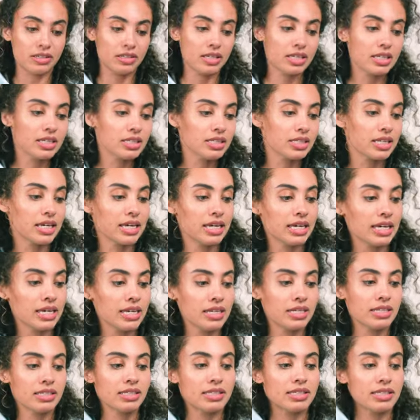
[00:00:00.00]
So this
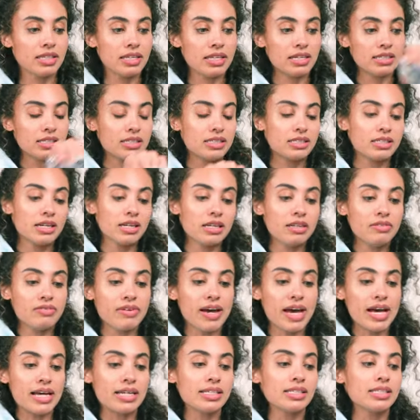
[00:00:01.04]
is the studded
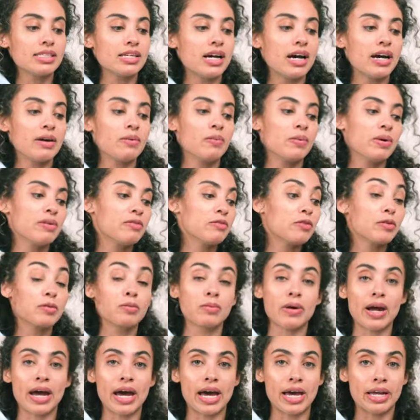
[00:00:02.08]
vest. I went for
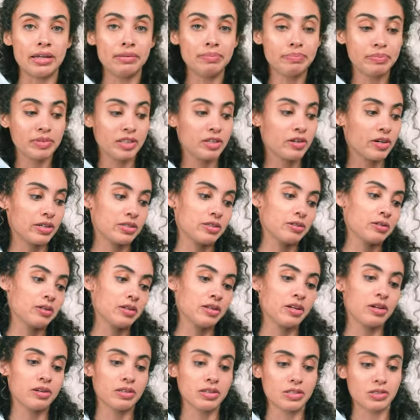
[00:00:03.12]
red. You guys
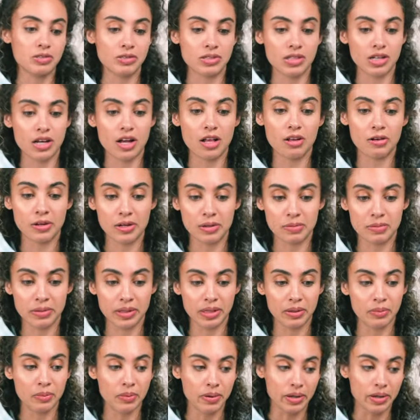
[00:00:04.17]
already know this was the color I really